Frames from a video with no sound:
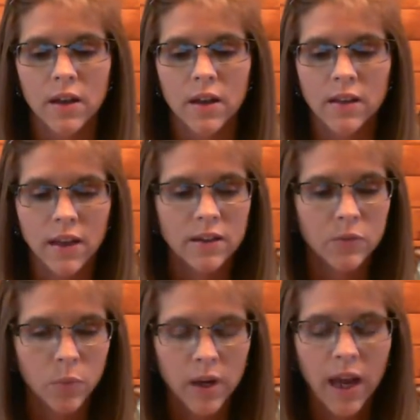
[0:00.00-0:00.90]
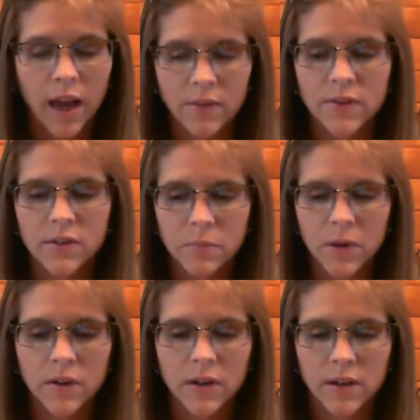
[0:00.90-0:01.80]
unless we have the
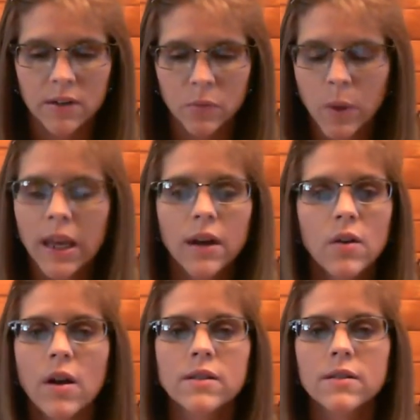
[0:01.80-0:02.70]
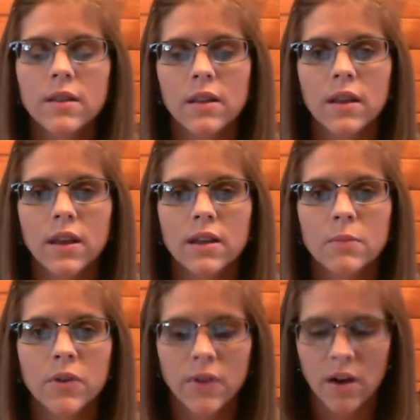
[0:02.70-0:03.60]
Spirit in us, we cannot see the
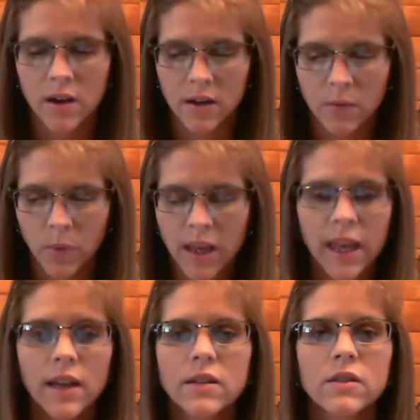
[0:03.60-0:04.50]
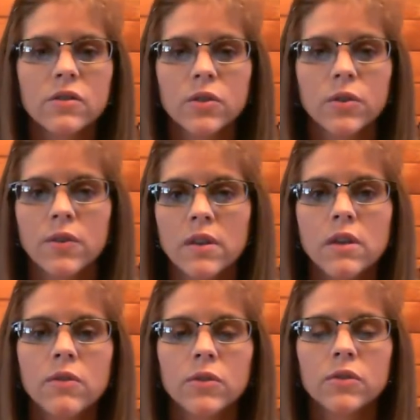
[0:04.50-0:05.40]
kingdom of God, and we can't discern the
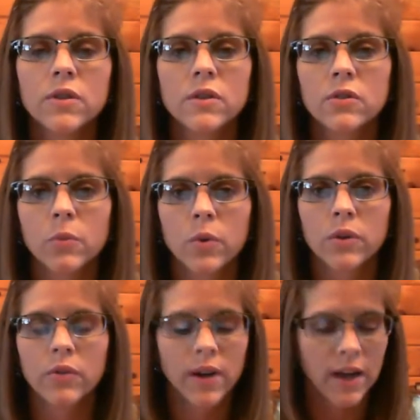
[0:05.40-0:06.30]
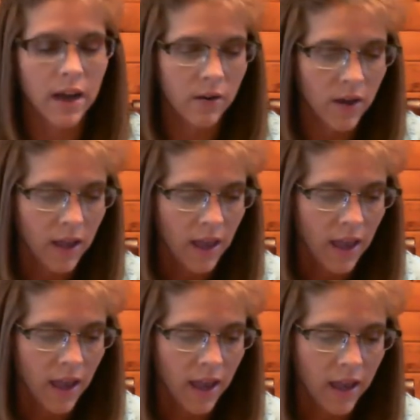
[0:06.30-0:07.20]
evils in this world right now.
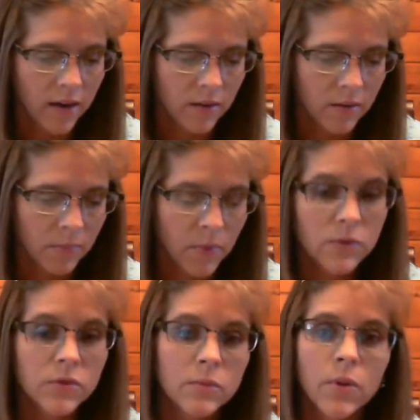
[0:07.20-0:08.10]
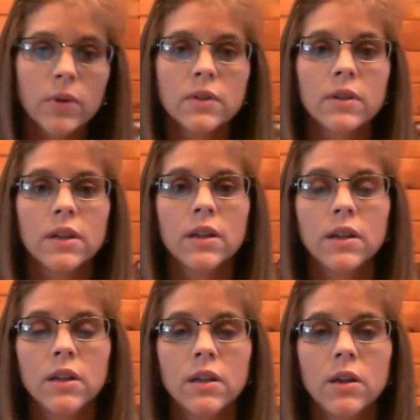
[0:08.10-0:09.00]
And most importantly,
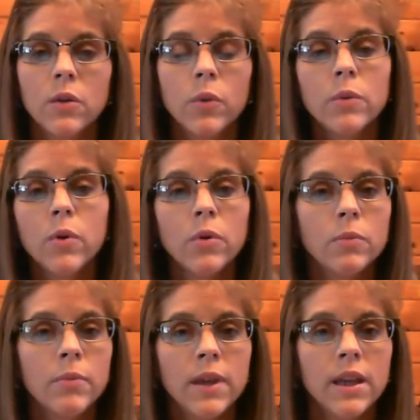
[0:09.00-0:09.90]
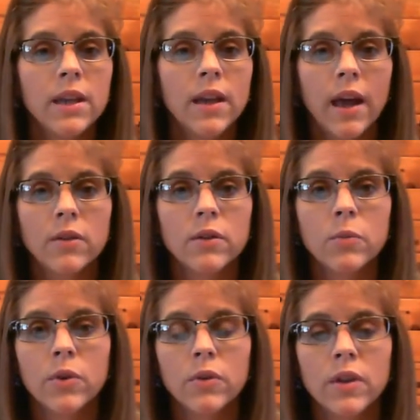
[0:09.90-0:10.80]
you know, we won't be
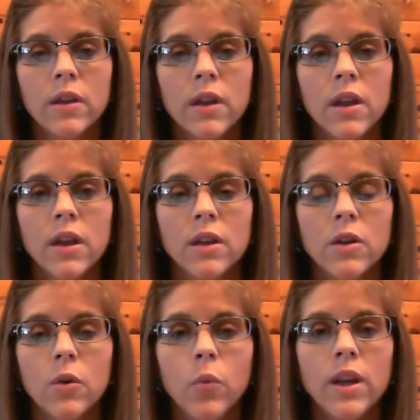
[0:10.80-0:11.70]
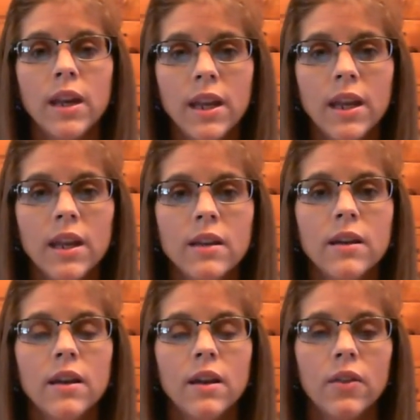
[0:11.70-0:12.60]
counted worthy. You know, we need
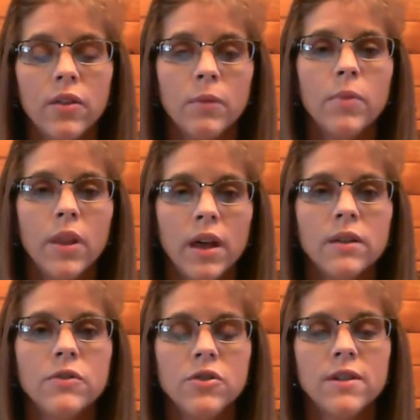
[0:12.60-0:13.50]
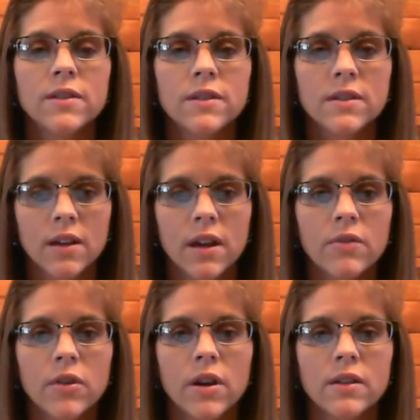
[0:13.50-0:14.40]
the blood of Jesus to
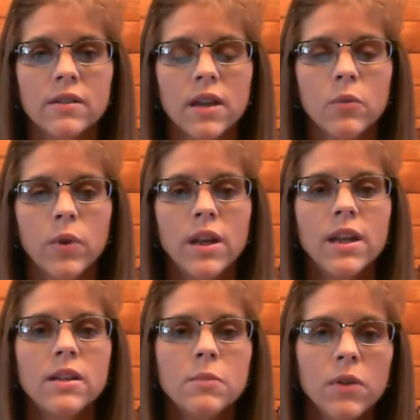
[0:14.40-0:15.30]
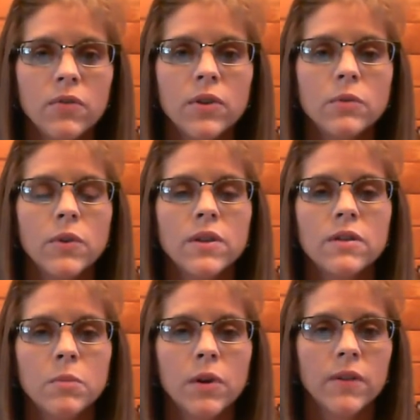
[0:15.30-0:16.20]
cover us, and we need to be filled with His
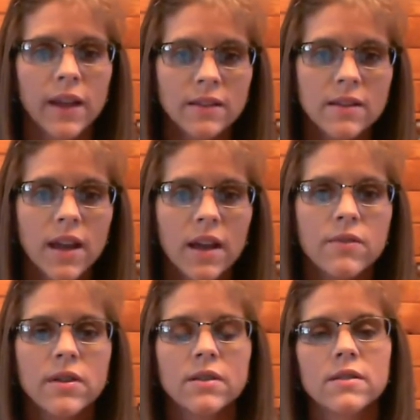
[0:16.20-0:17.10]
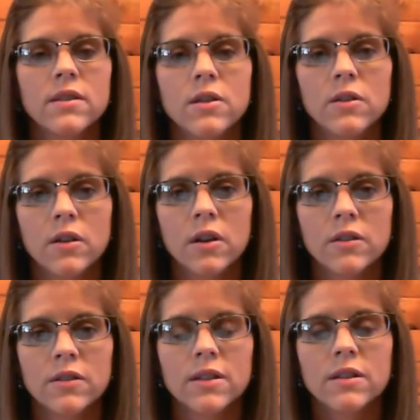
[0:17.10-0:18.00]
Spirit. That's the evidence, you know, that our
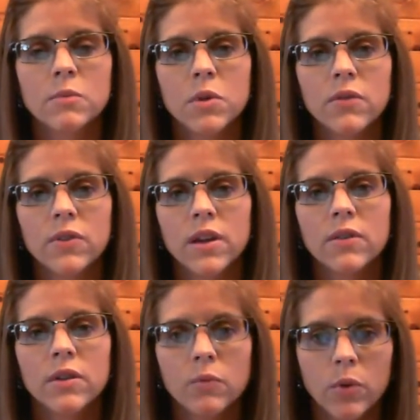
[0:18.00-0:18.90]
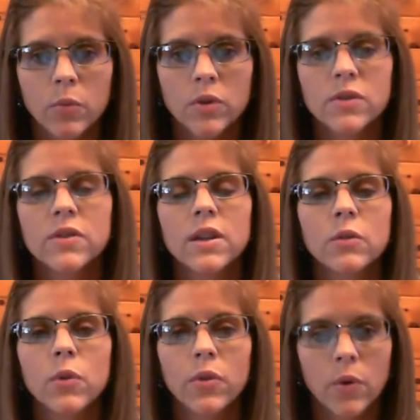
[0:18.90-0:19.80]
sins have been forgiven when we're
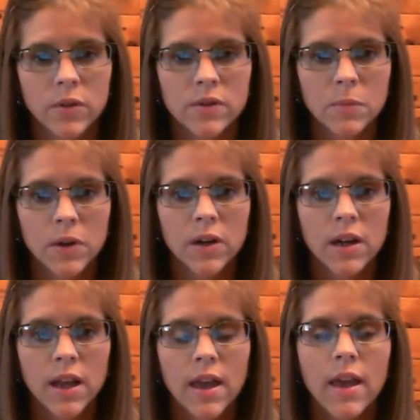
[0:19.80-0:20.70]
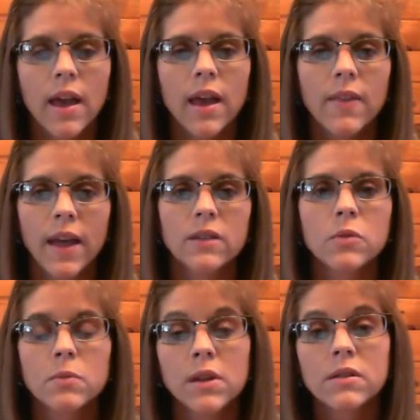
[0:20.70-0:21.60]
sealed with the Holy Spirit. And that's
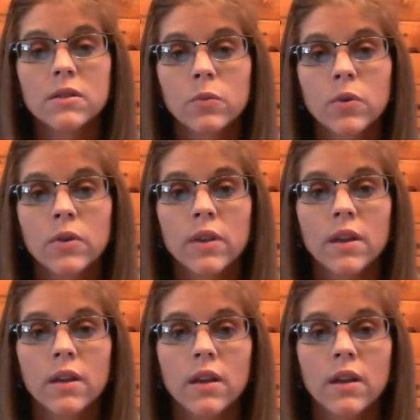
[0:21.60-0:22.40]
what makes us worthy.